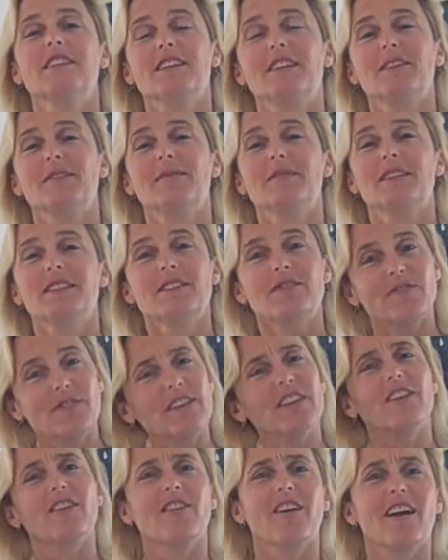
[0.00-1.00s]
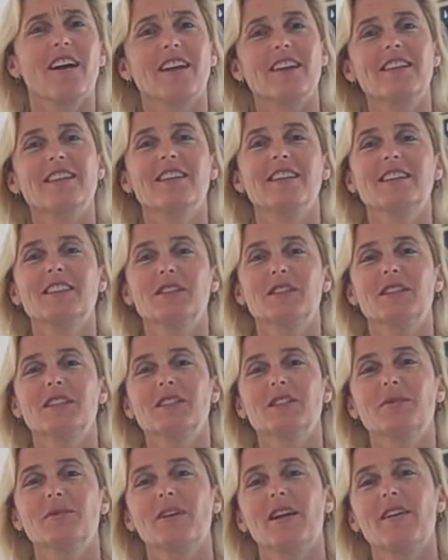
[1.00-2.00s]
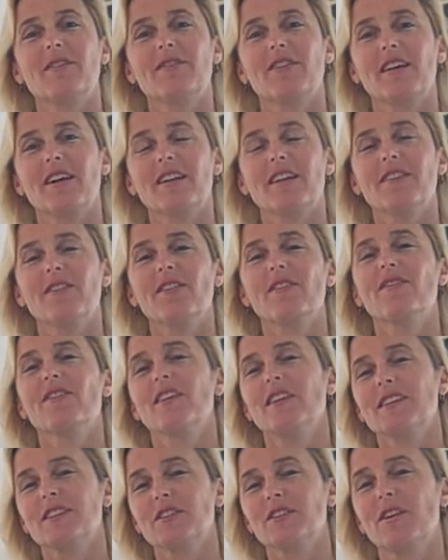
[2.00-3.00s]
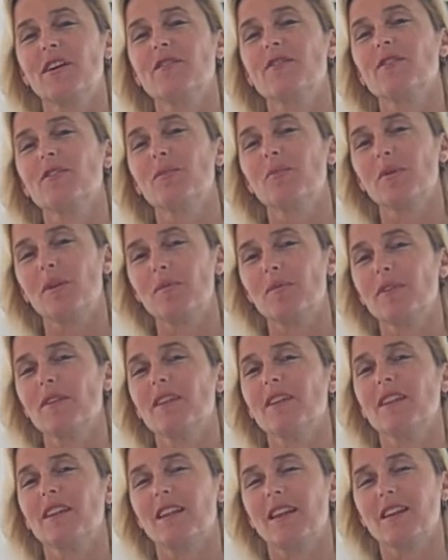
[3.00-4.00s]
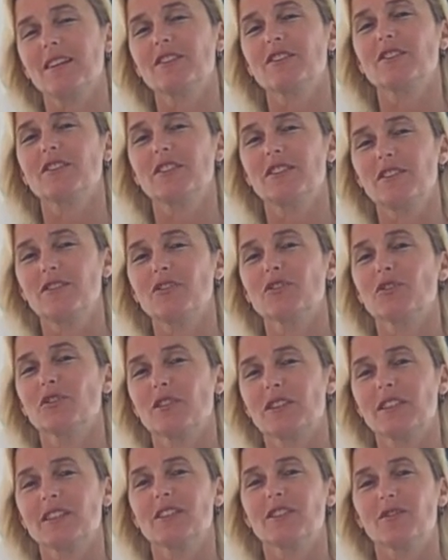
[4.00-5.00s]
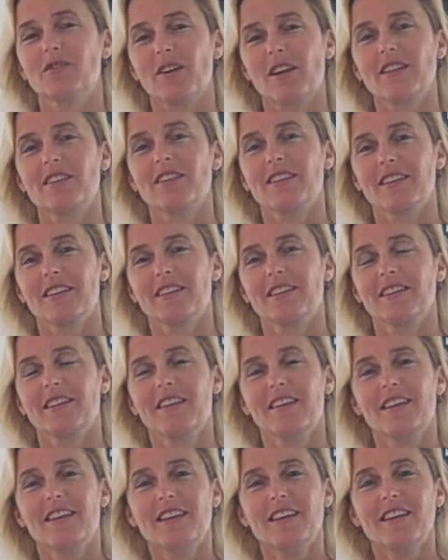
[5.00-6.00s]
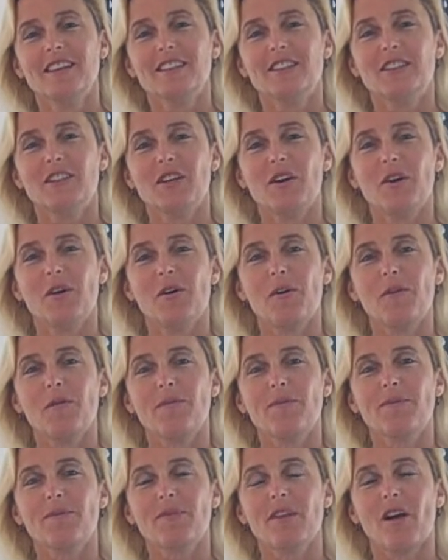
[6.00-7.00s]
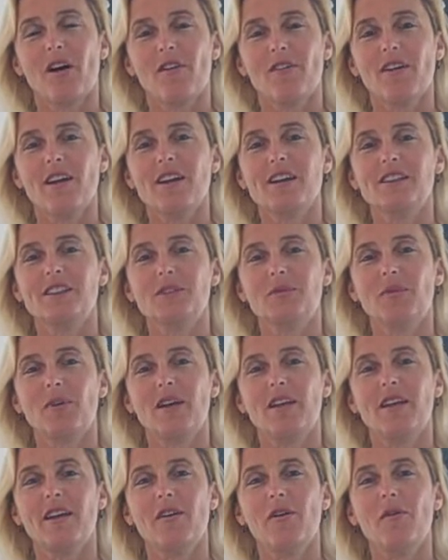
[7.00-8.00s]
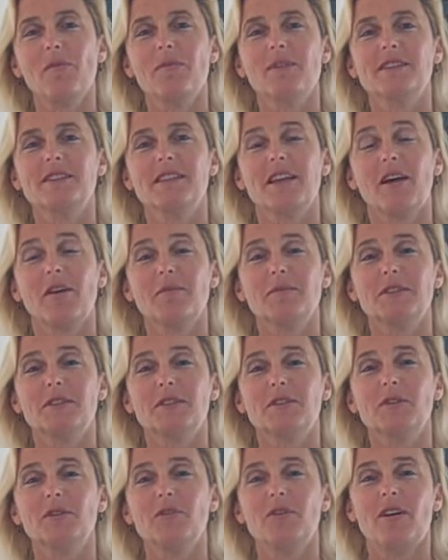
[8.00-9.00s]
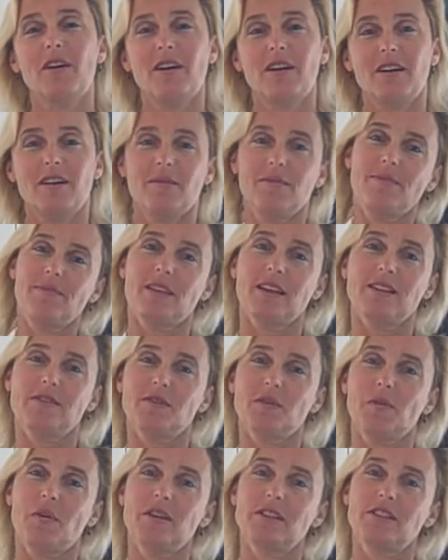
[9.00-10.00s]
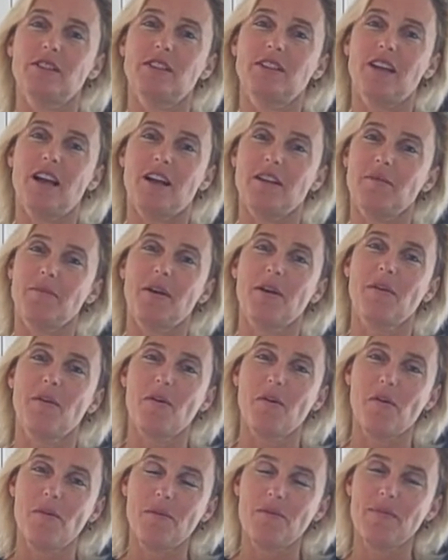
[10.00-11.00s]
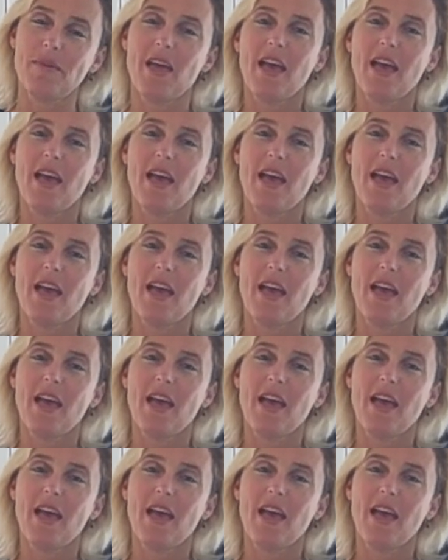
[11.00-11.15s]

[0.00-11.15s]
Um, does it feel all right? That's, that's what I find. If it feels all right for the people, then it actually usually is the right thing. So, all right, well, I hope this helps you. Um, thanks for watching How to Buy a Home.